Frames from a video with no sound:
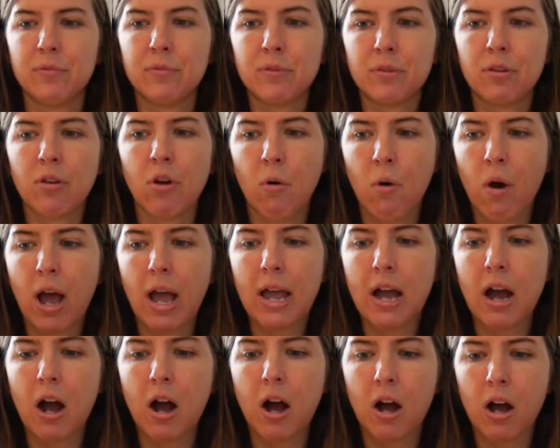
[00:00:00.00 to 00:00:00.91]
so
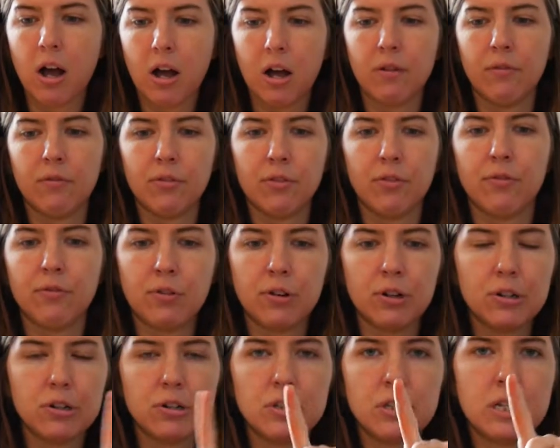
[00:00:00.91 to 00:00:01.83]
I, the
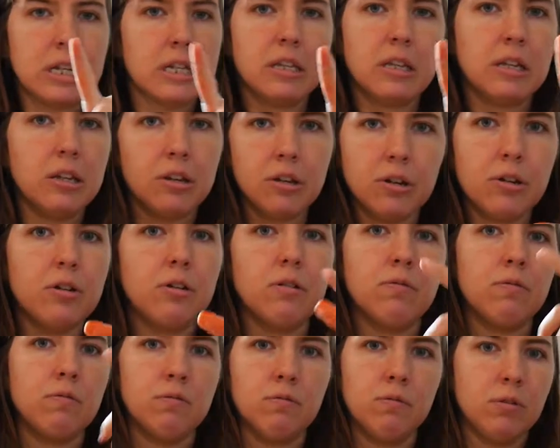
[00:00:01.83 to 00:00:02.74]
first thing that
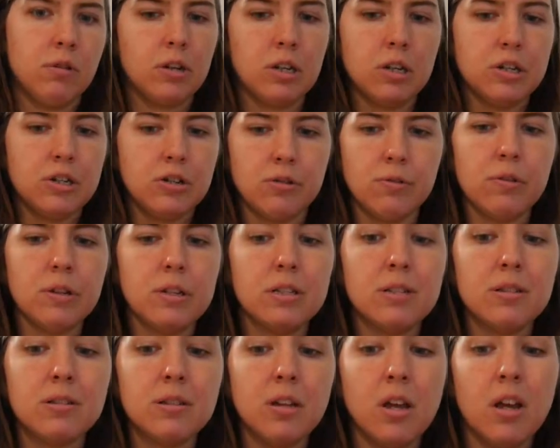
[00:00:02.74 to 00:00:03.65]
you're gonna do is
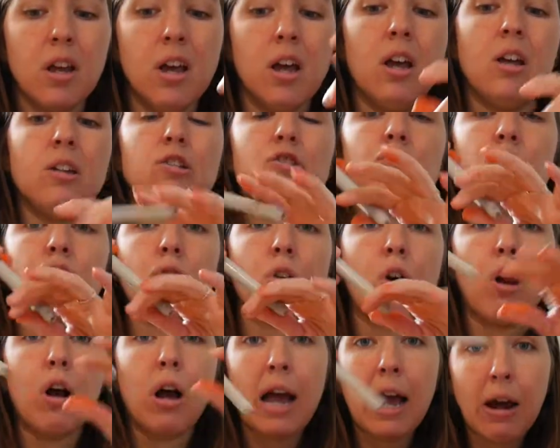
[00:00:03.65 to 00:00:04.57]

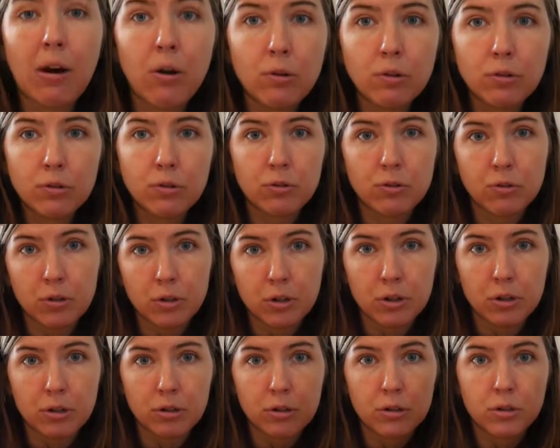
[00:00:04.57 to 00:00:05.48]
draw out
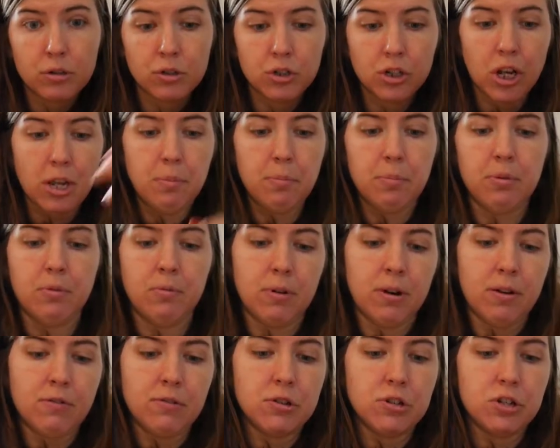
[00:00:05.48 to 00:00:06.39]
your shape,
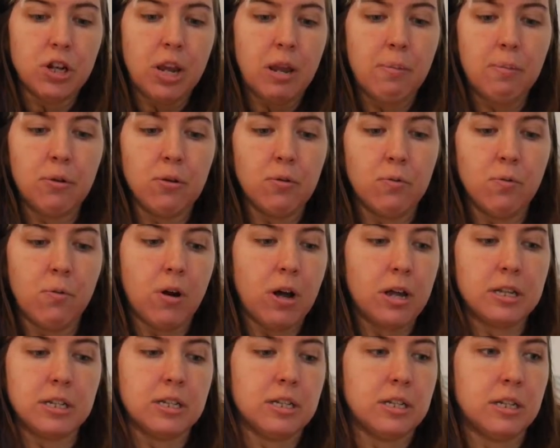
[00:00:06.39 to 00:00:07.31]
whatever shape you
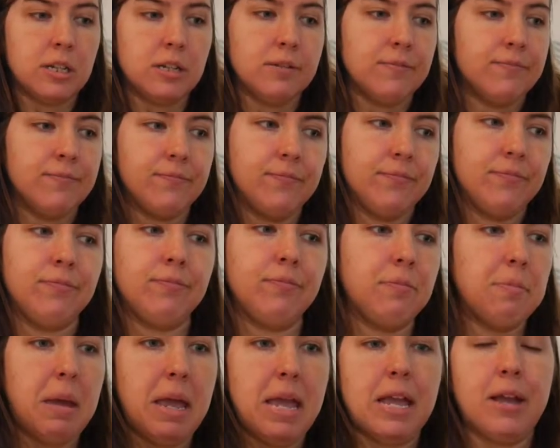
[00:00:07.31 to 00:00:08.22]
want to
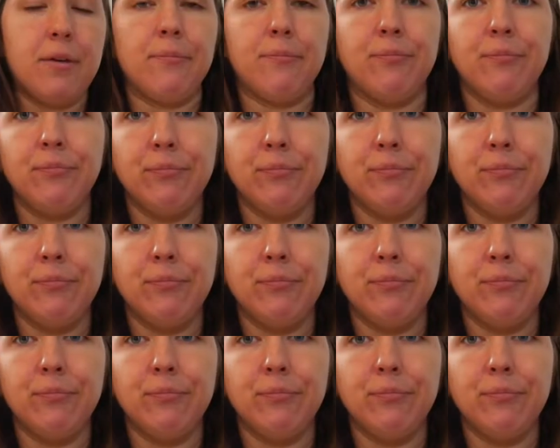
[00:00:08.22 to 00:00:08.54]
make.